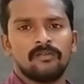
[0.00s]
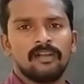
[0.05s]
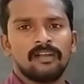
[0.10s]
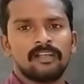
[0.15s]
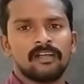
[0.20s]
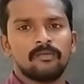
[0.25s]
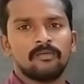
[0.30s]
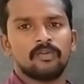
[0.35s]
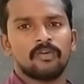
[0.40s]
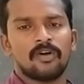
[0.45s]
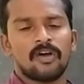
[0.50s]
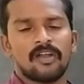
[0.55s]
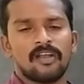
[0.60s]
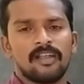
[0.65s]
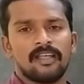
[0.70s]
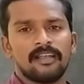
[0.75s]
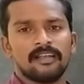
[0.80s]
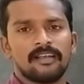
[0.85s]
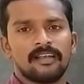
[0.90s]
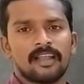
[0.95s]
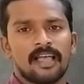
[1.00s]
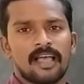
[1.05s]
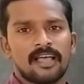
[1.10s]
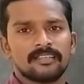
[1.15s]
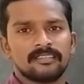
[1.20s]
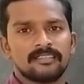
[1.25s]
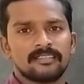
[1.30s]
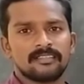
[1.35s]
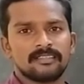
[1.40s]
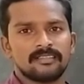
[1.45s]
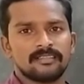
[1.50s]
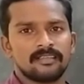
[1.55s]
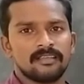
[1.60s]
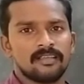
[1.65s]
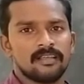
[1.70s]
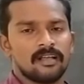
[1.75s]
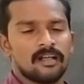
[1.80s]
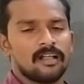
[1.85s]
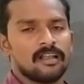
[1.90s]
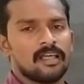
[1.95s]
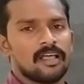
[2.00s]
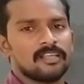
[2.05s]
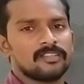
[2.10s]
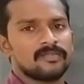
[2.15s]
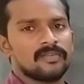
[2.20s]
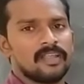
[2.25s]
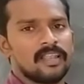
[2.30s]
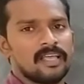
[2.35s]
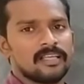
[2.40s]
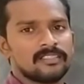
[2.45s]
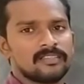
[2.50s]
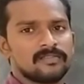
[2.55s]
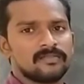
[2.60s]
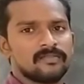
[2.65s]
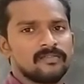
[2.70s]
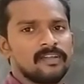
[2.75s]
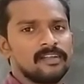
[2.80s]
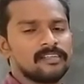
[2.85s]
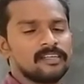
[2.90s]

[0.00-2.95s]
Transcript: Welcome to online class and as well as